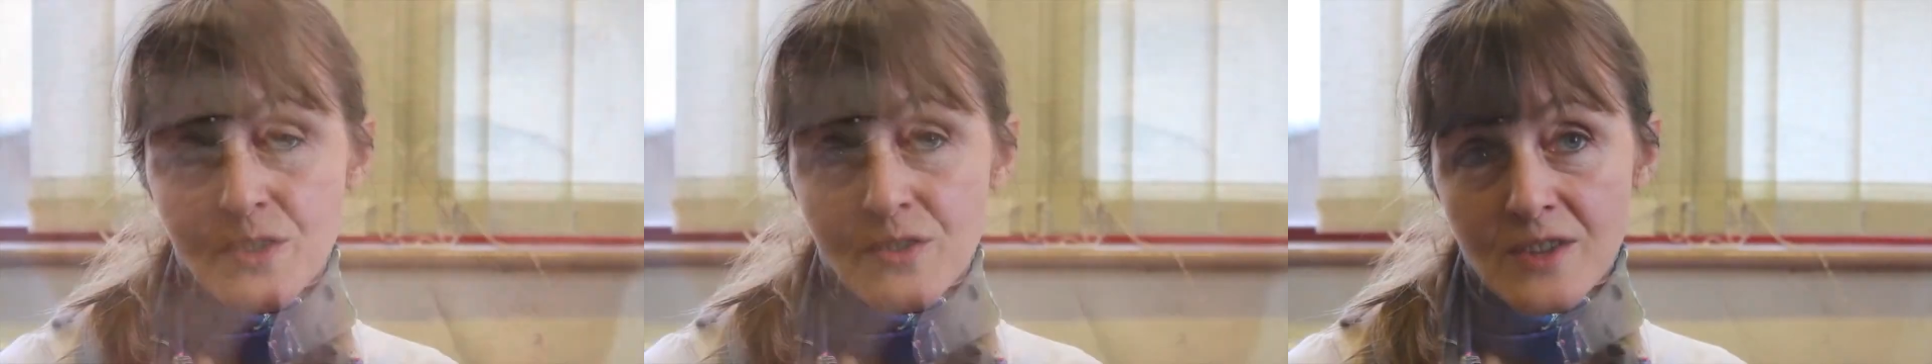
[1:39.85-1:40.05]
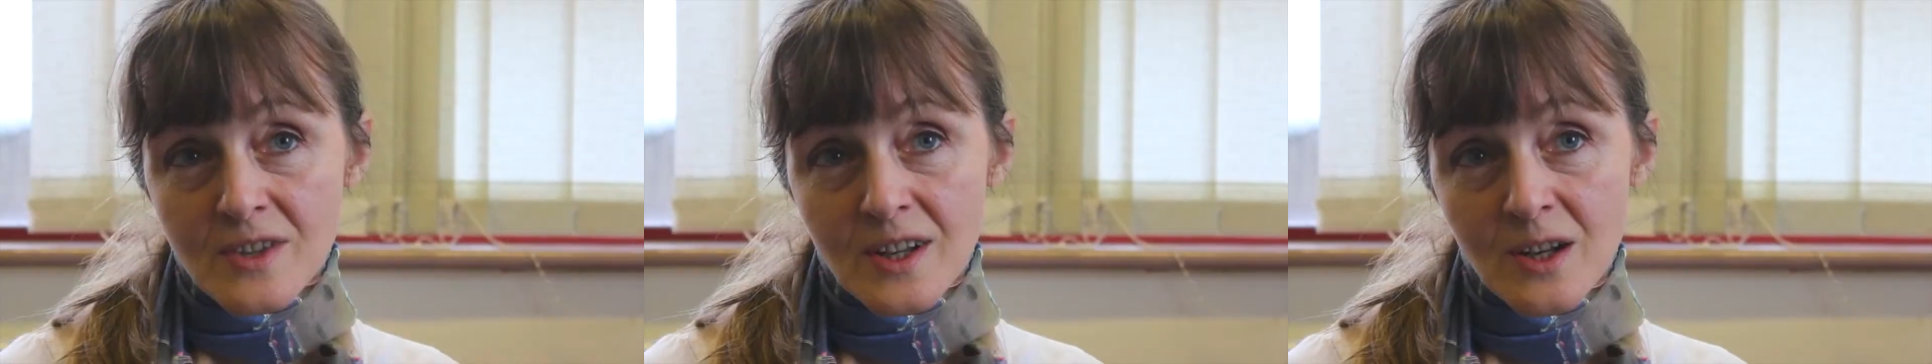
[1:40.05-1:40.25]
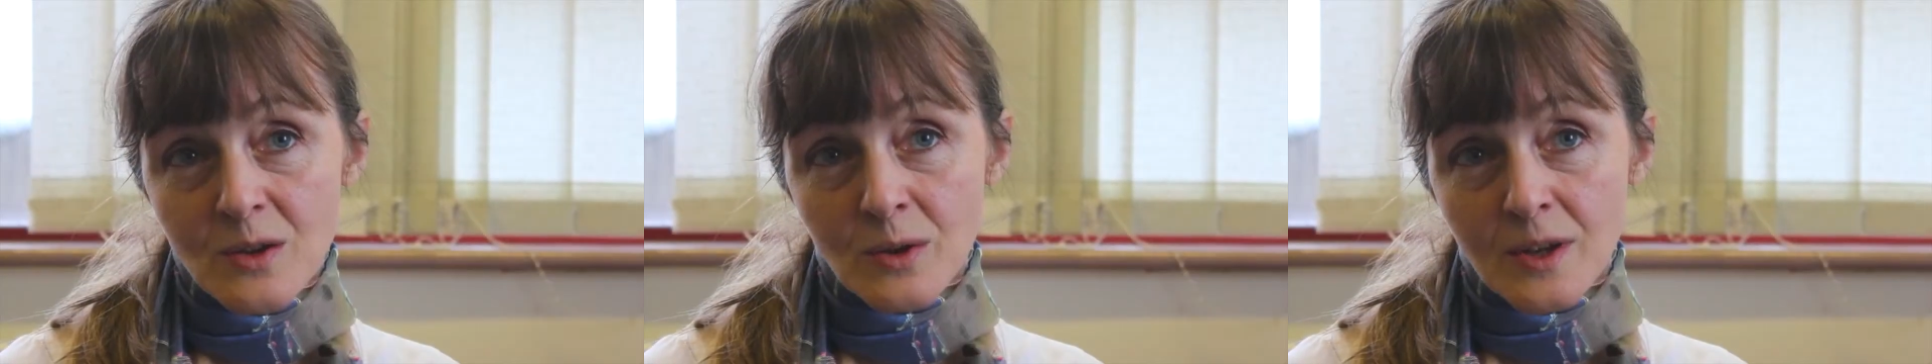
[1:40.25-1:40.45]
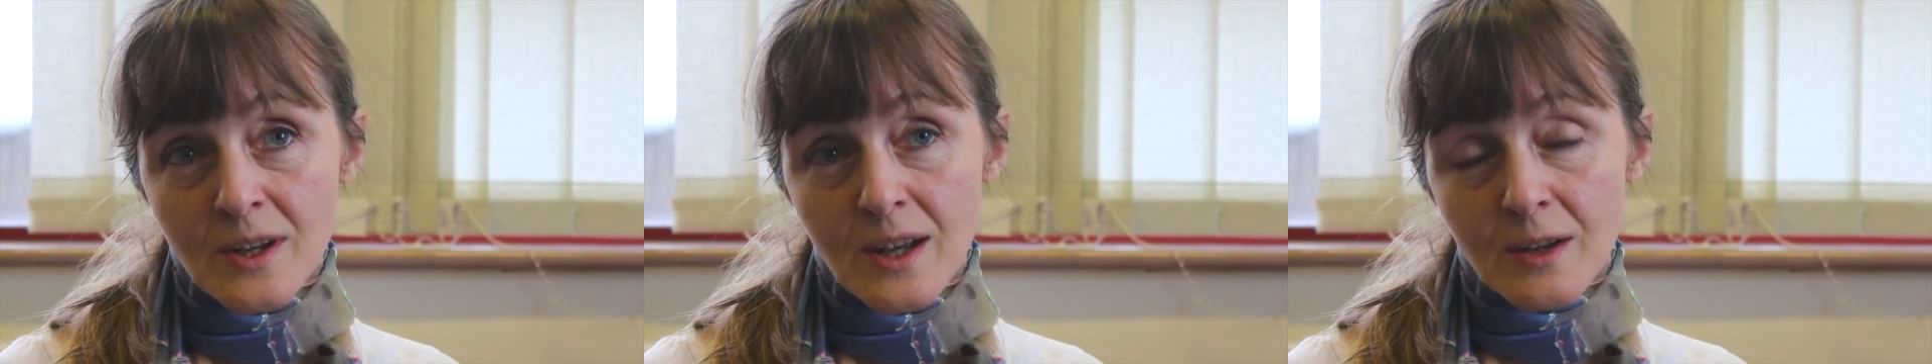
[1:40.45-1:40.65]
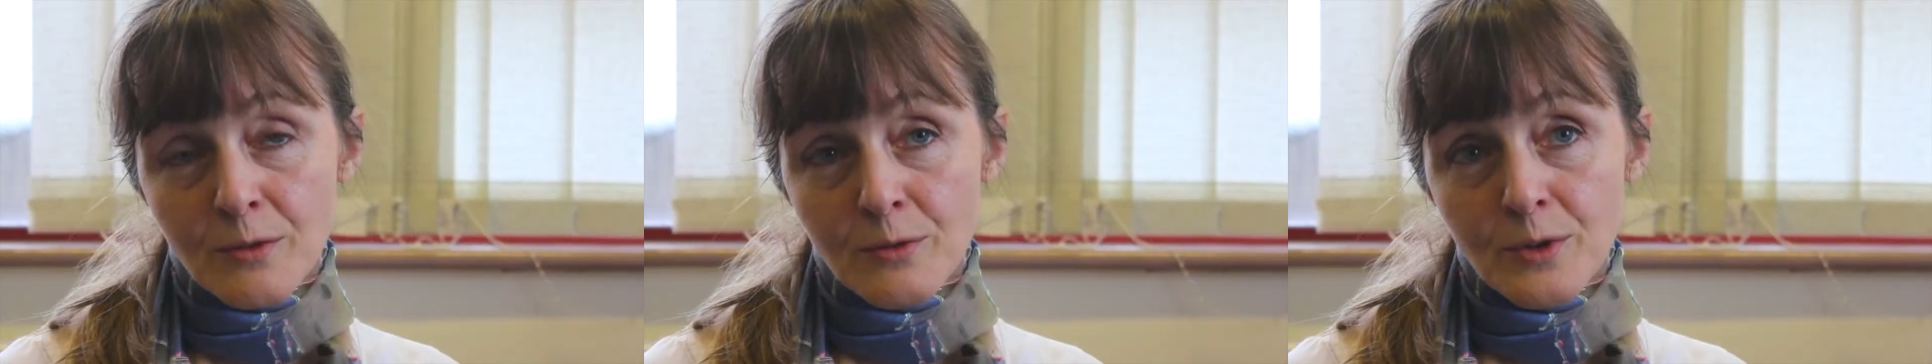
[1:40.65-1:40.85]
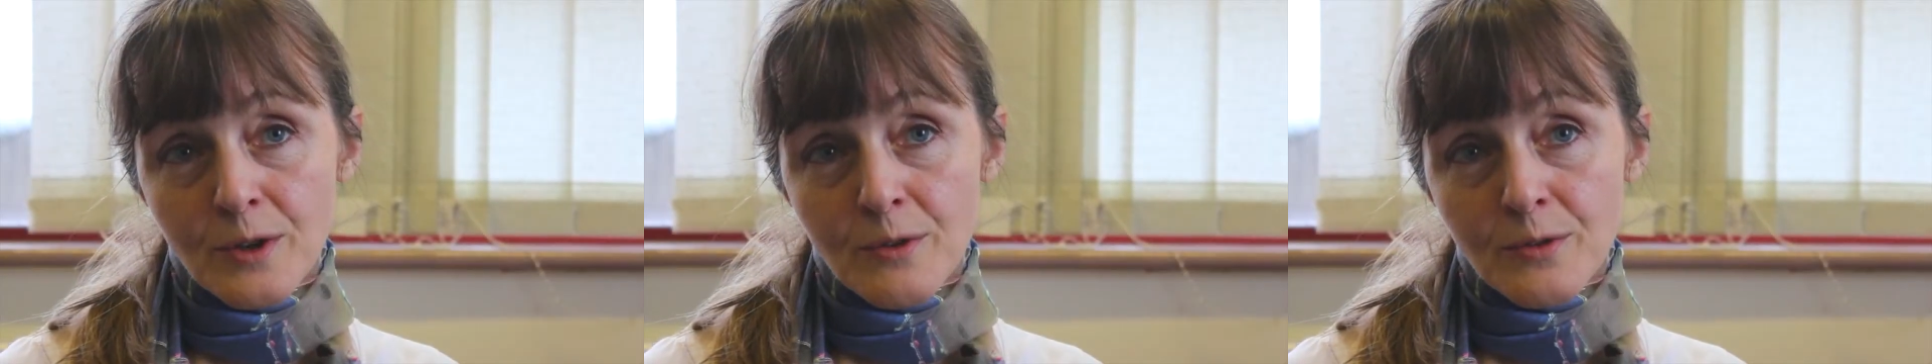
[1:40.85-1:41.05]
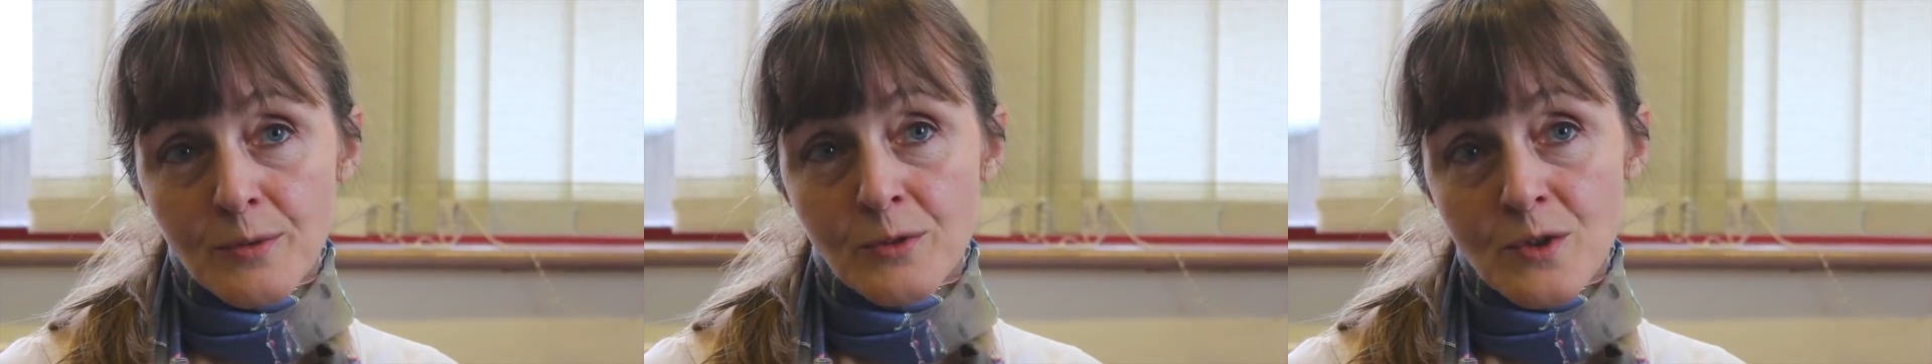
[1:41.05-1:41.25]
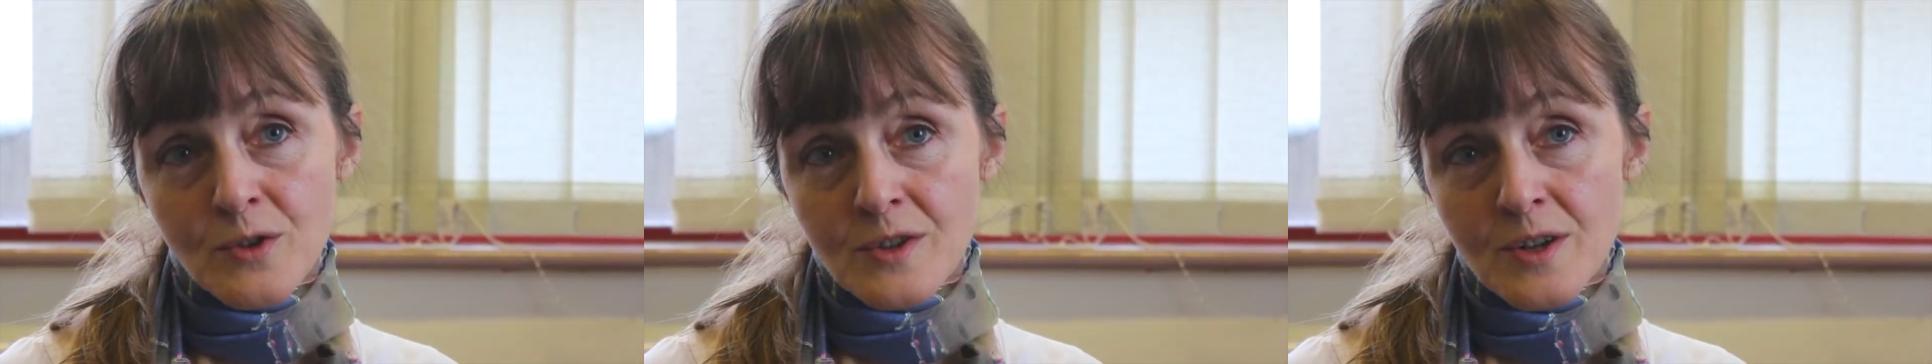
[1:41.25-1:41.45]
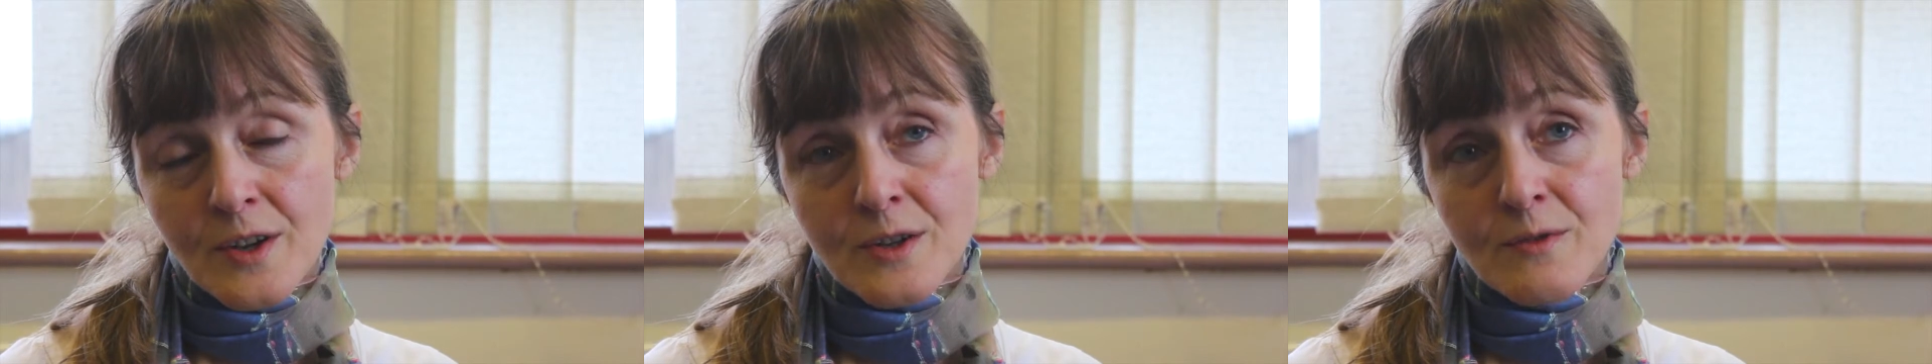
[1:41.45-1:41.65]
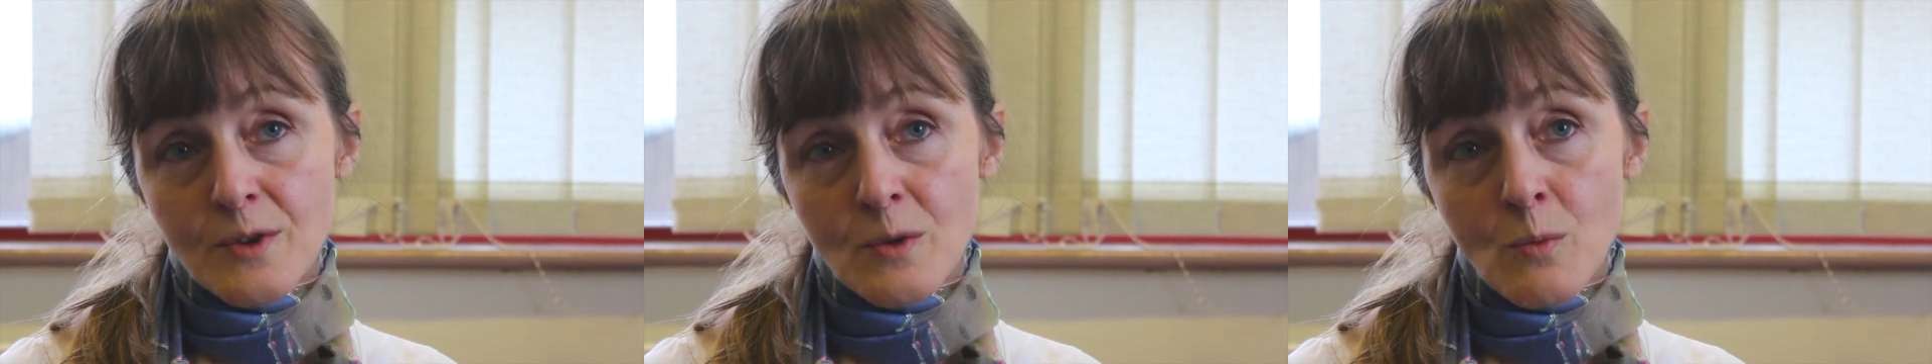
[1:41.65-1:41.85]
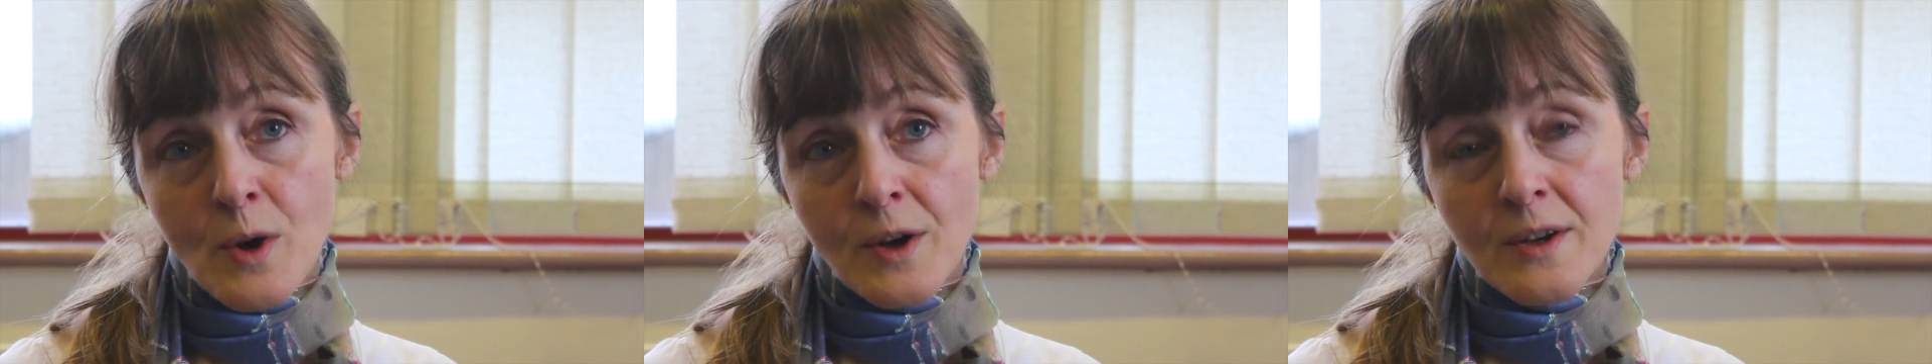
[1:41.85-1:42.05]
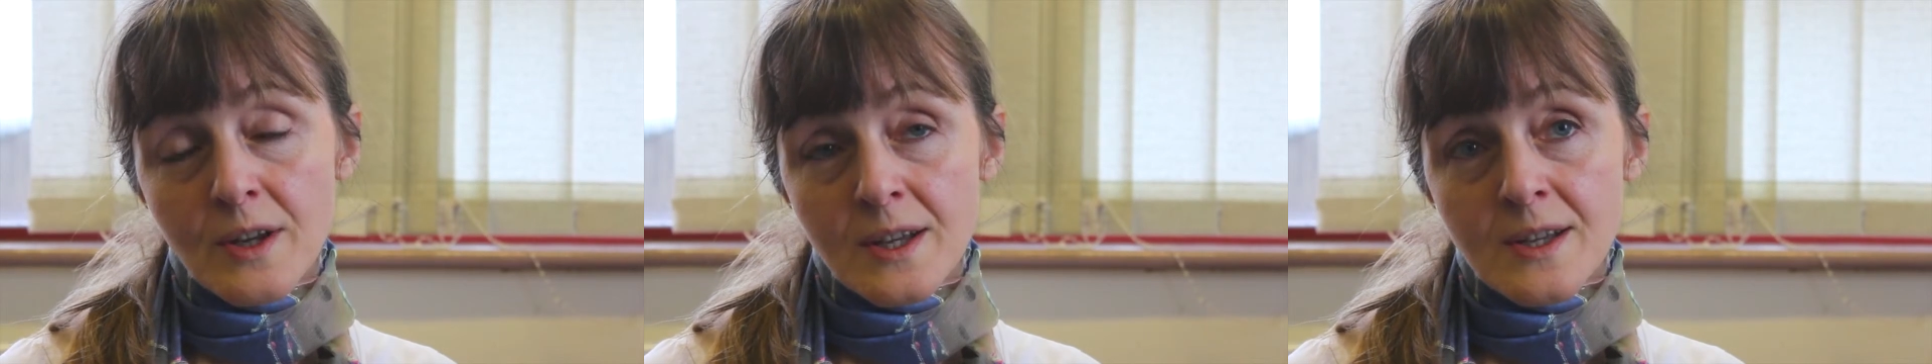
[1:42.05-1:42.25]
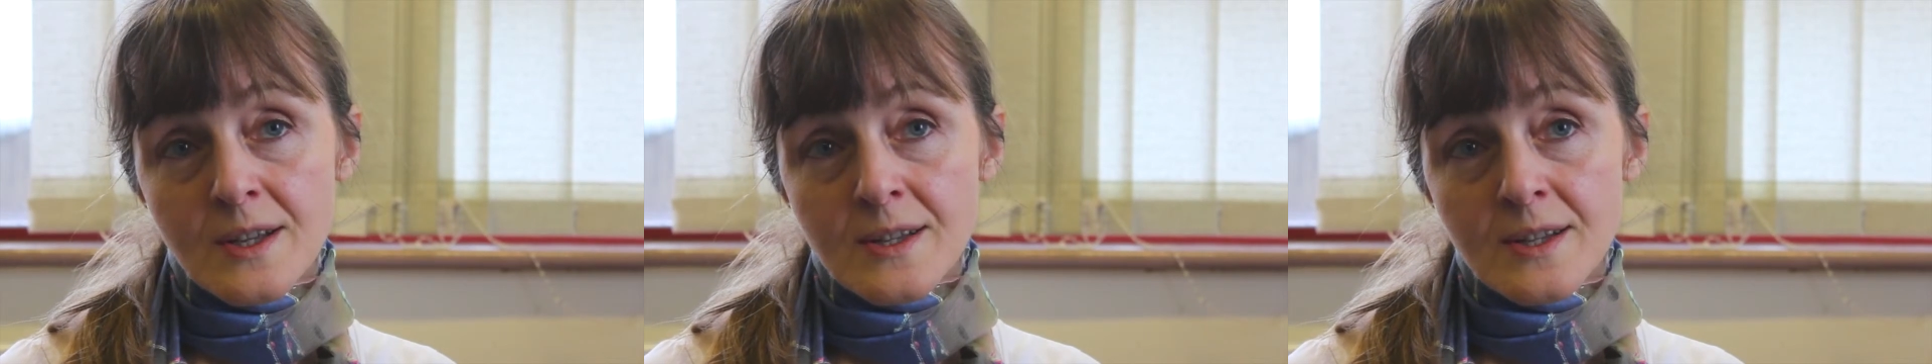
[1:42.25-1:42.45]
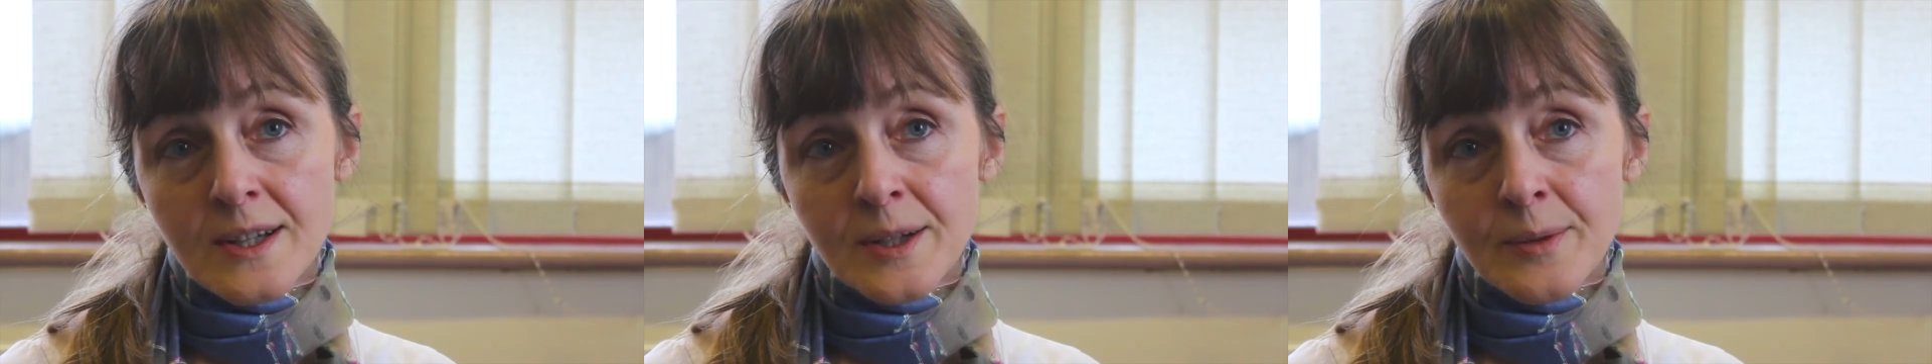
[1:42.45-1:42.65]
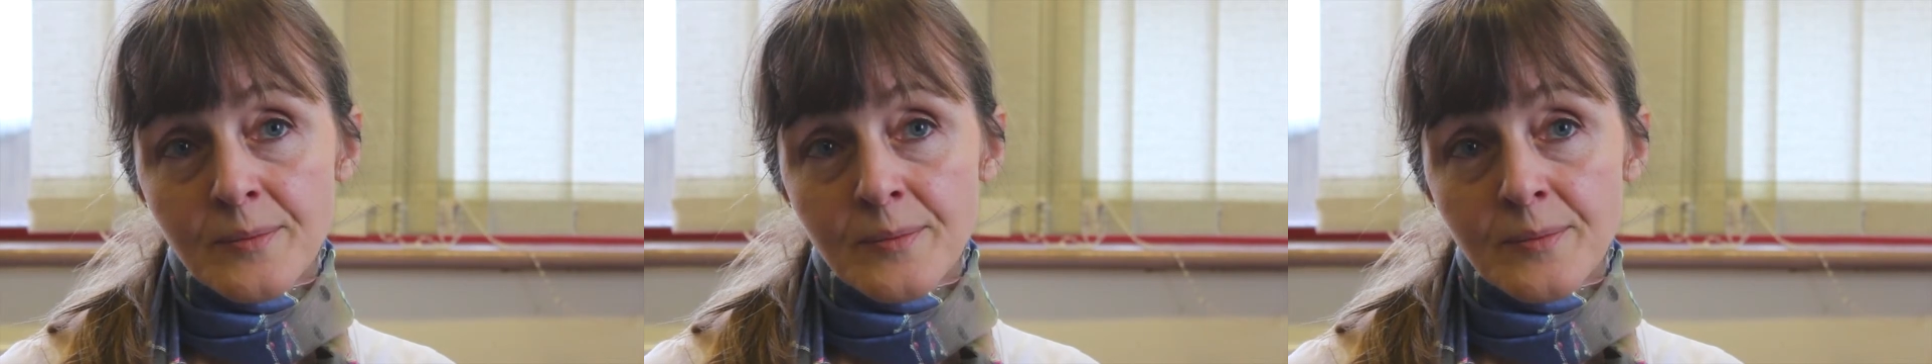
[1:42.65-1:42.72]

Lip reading: interested in looking at from two sides of it. One is